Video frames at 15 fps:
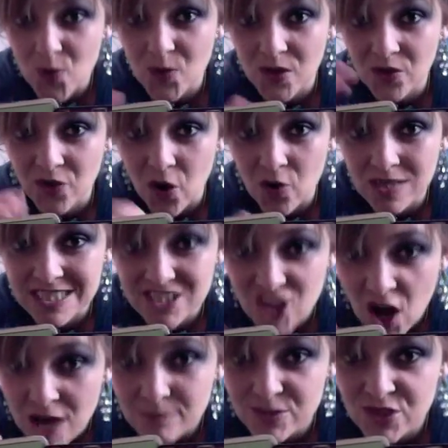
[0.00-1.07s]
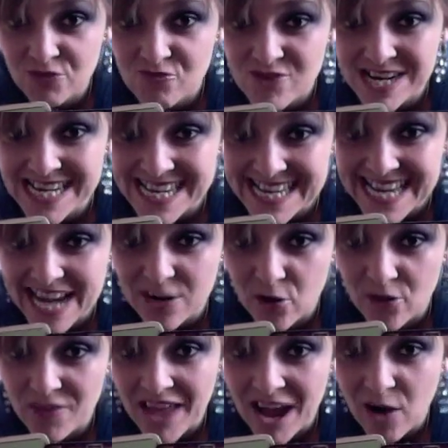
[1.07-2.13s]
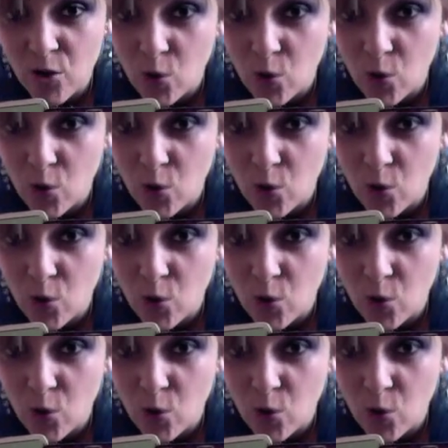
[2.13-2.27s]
you know, it's time to really get on that